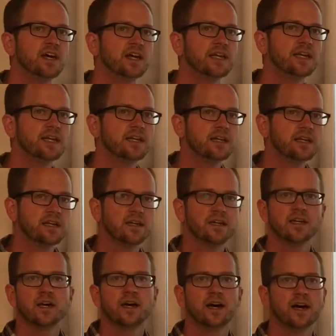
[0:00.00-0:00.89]

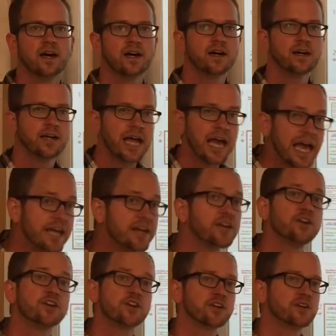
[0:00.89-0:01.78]
in
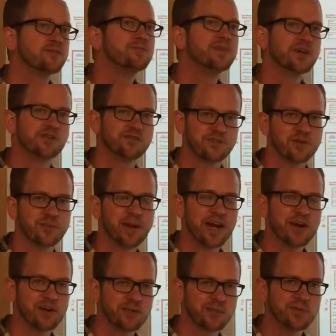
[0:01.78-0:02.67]
editor mode for
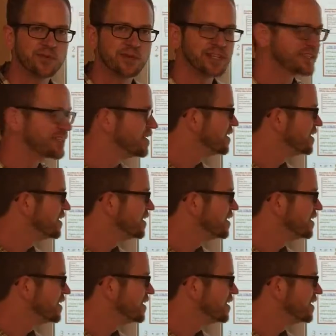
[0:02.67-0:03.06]
PowerPoint.